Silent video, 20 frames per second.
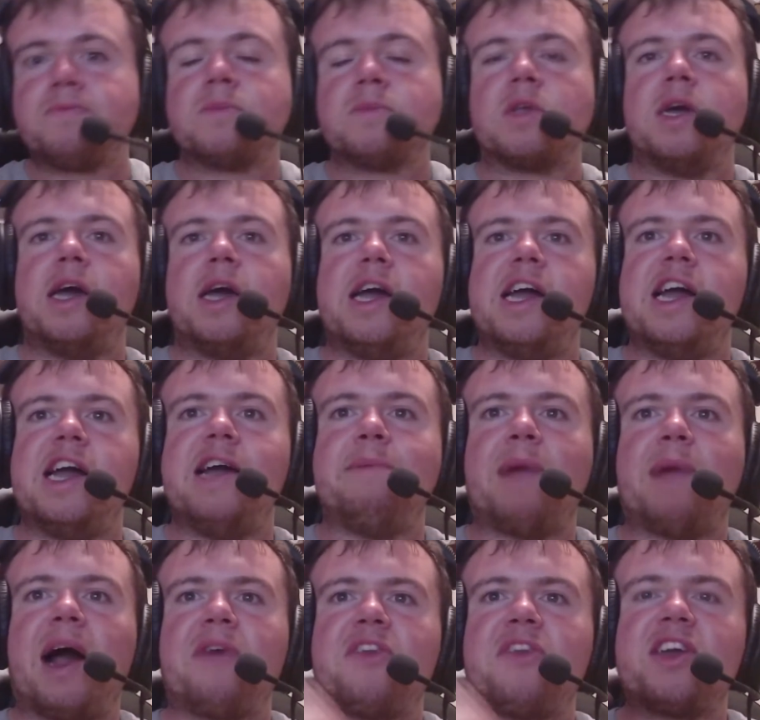Um,
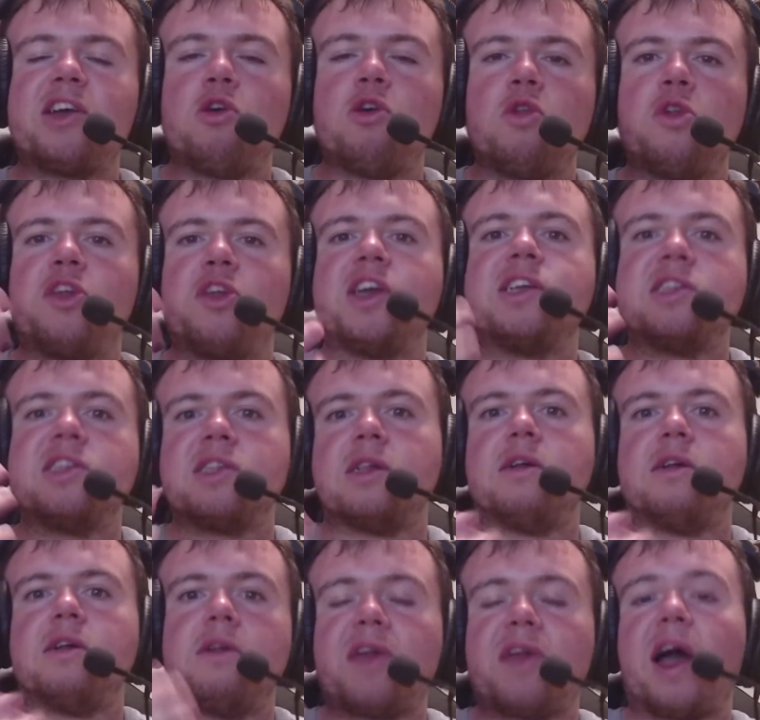I think other things
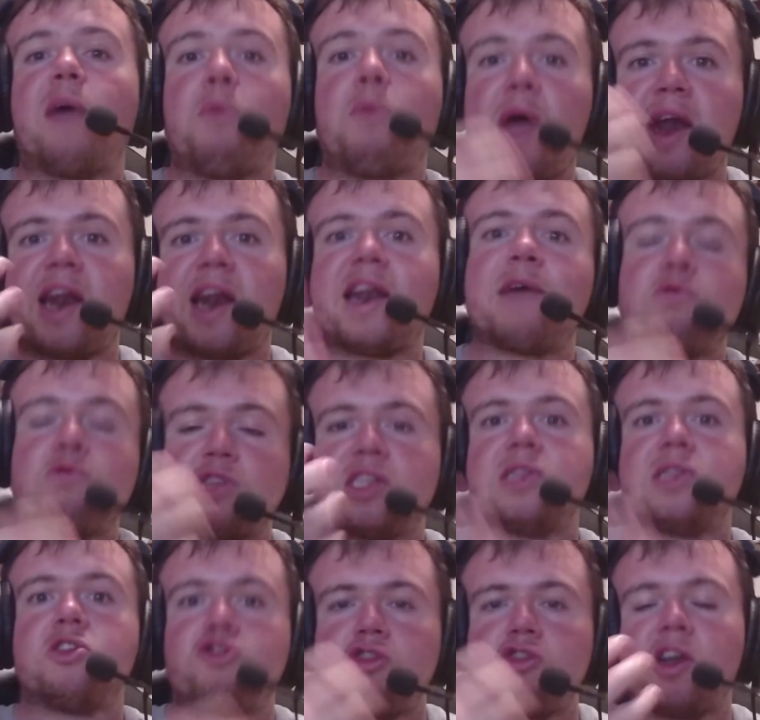that weren't announced
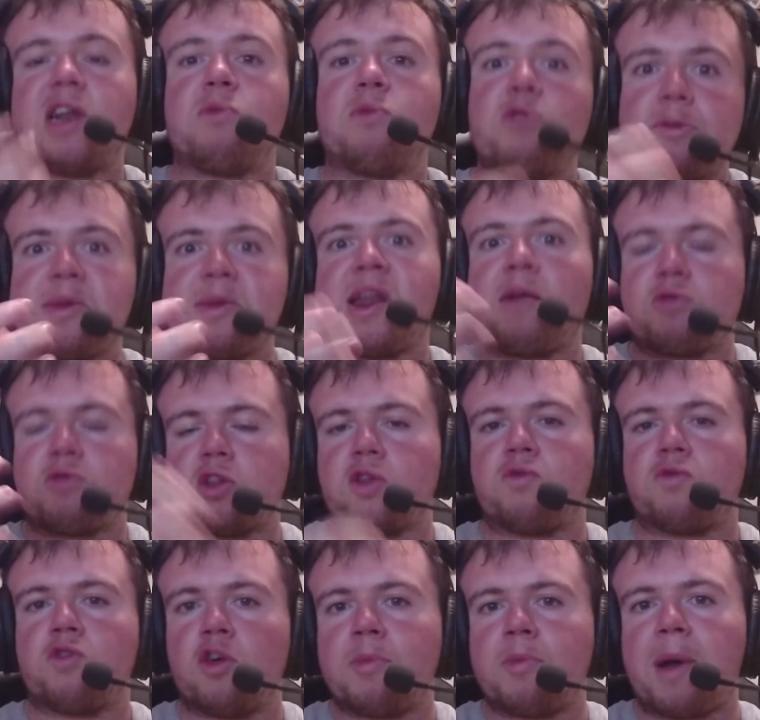in the trailer will be announced on the
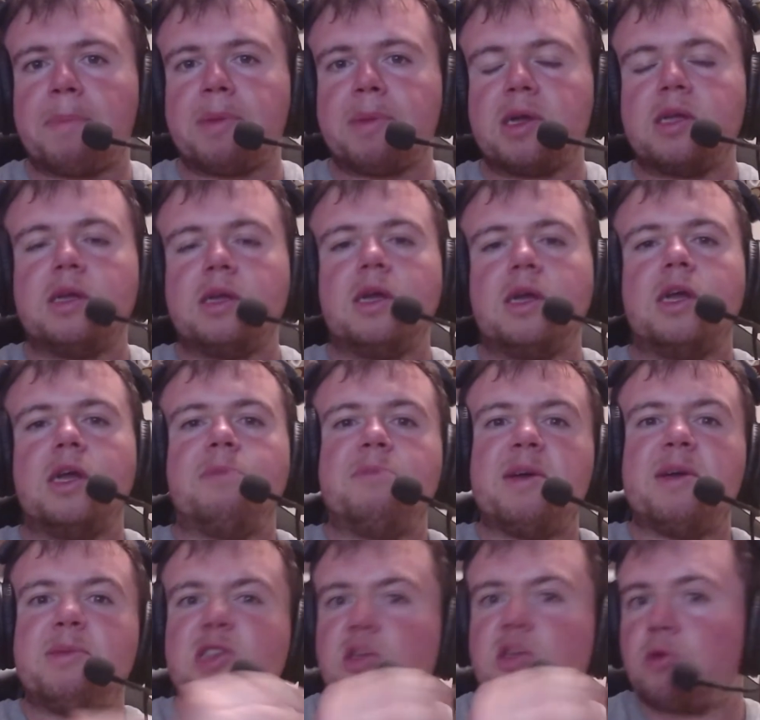roadmap.
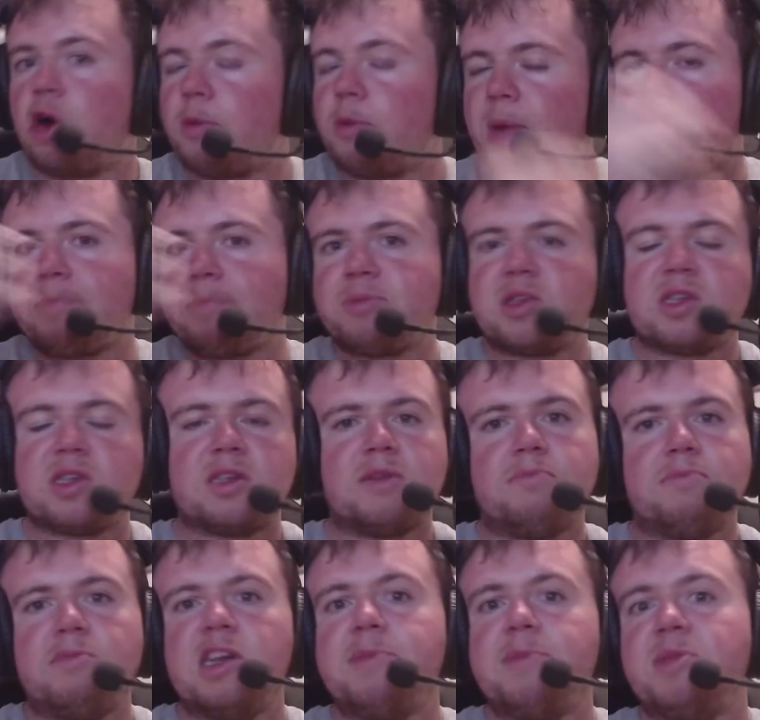Maybe some more maps.
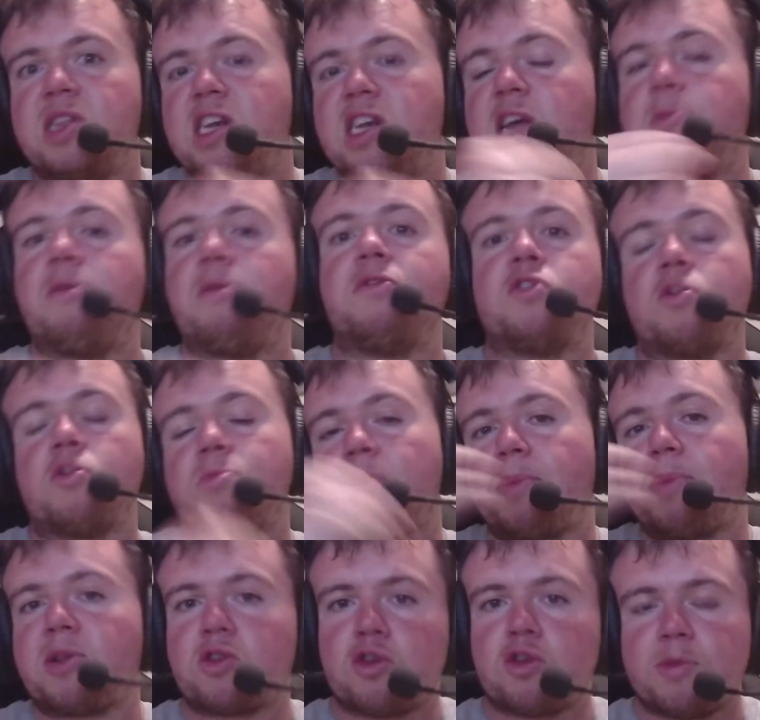Maybe the name of the zombie map
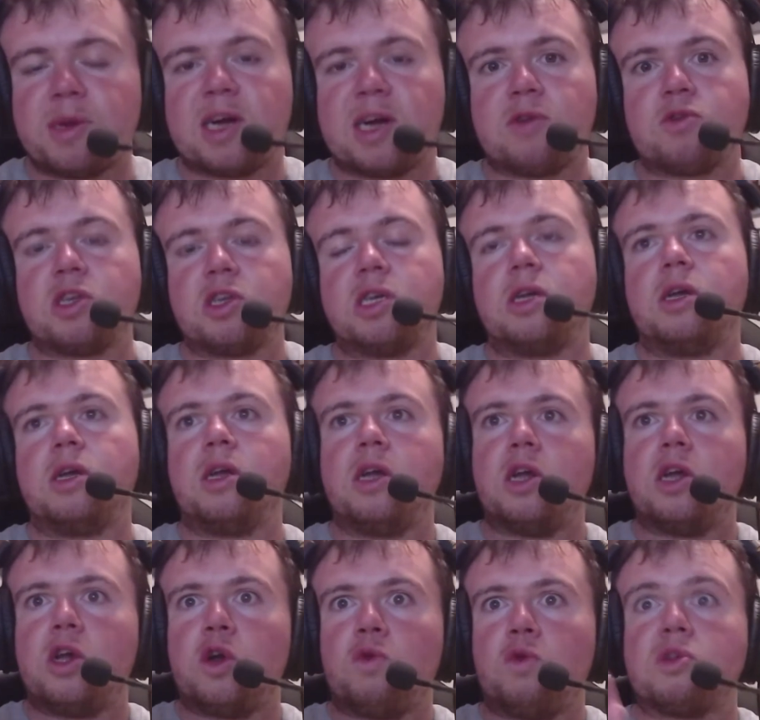that's coming out.
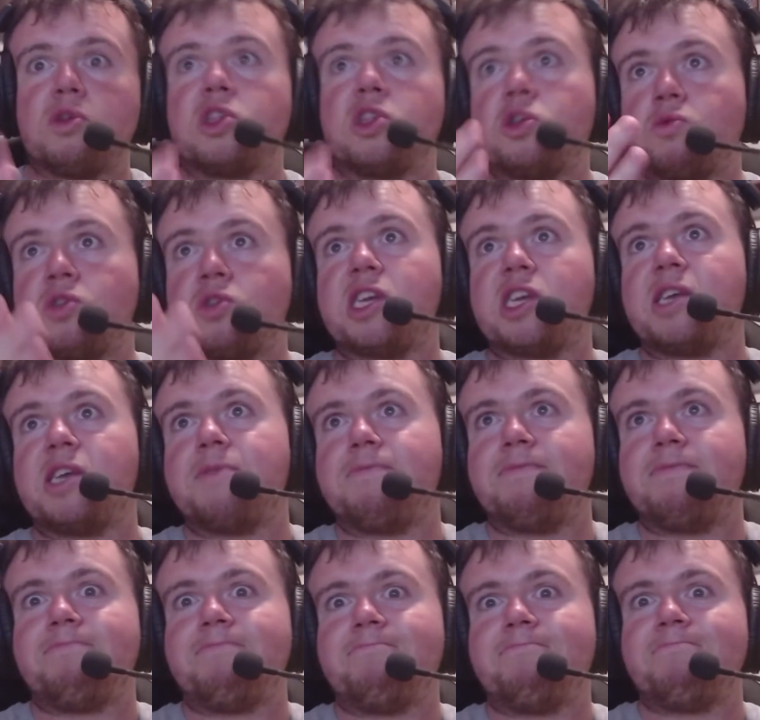We'll soon see.
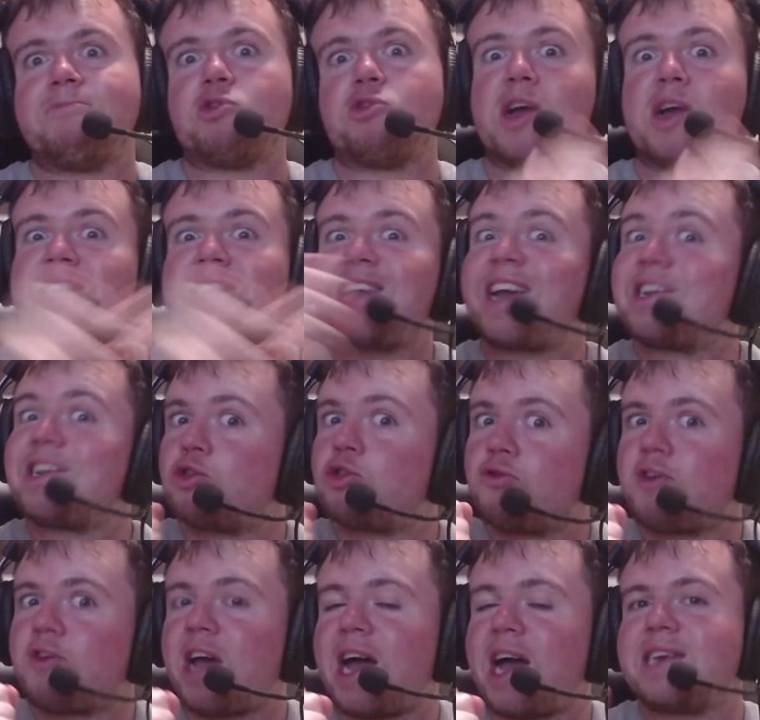So exciting
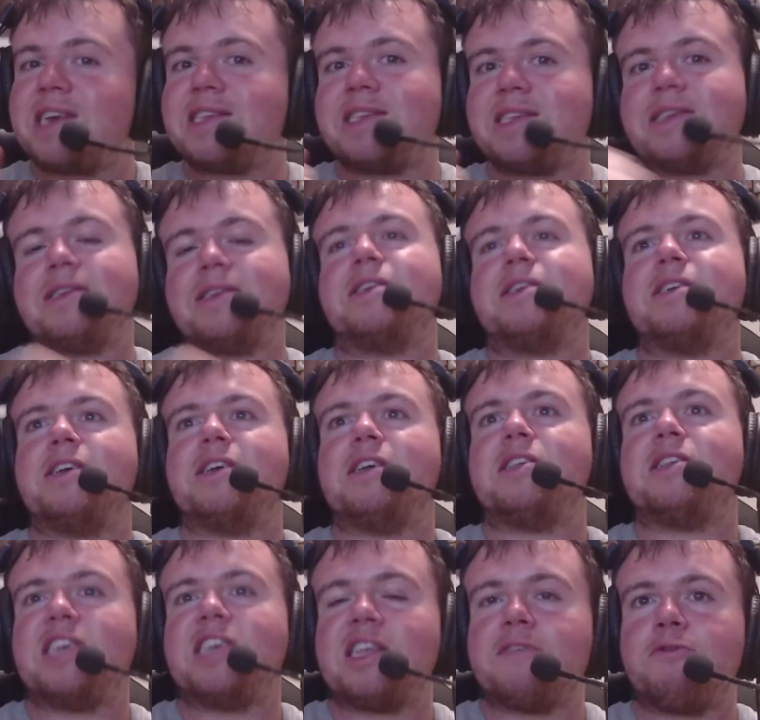stuff, guys.
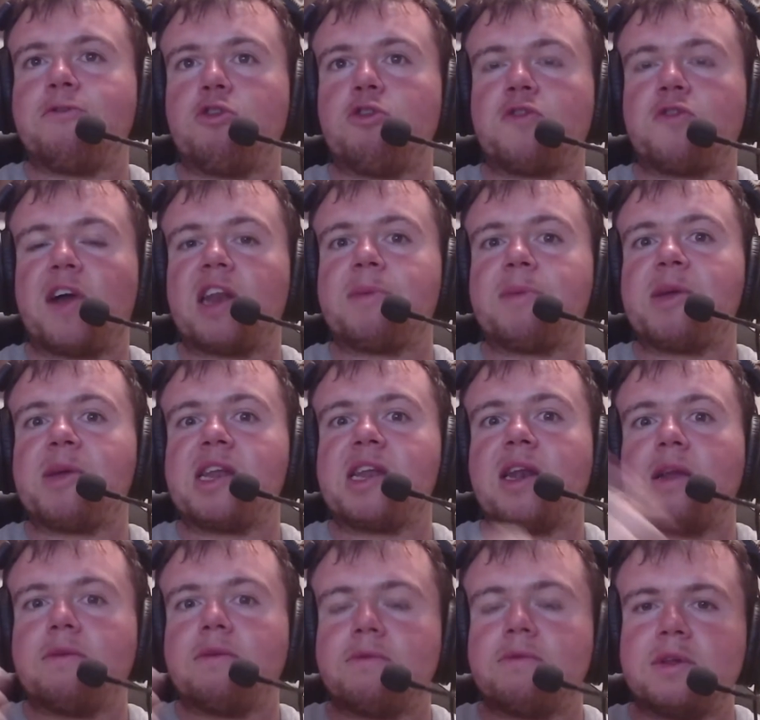Season has finally
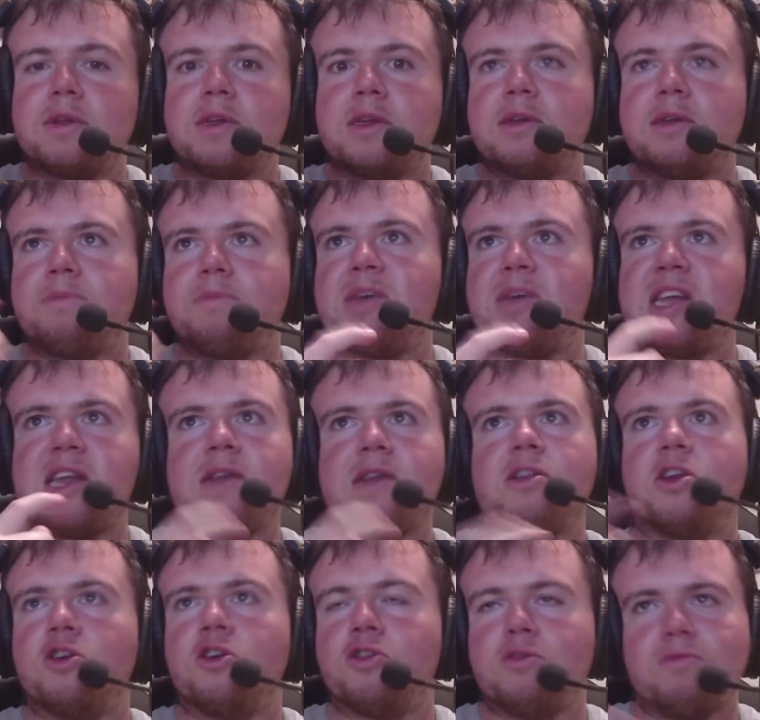been being,
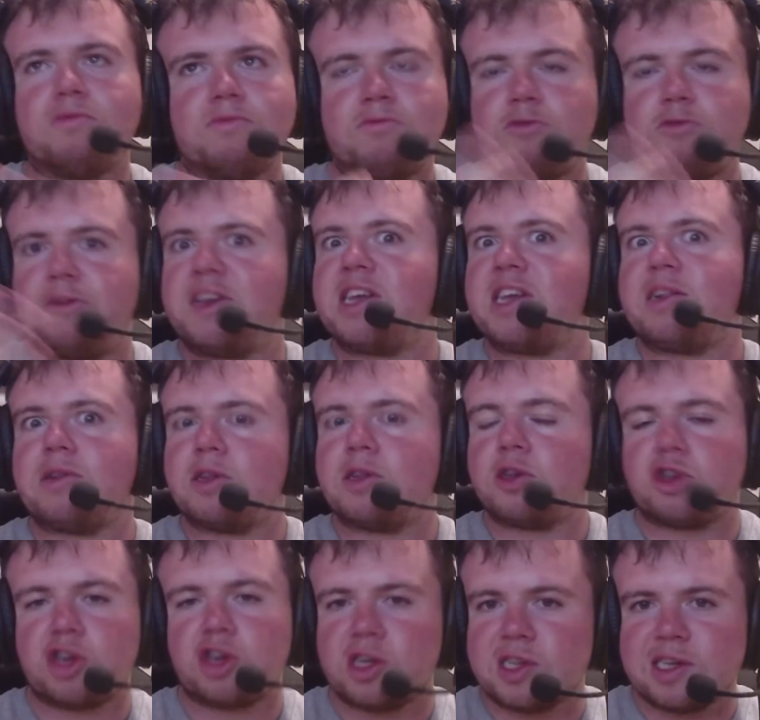you know, revealed,
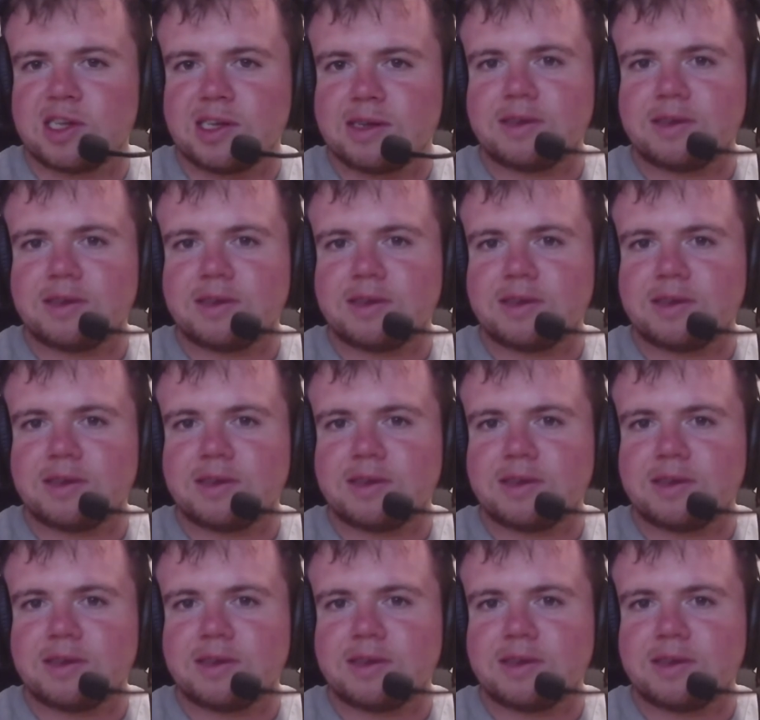should I say.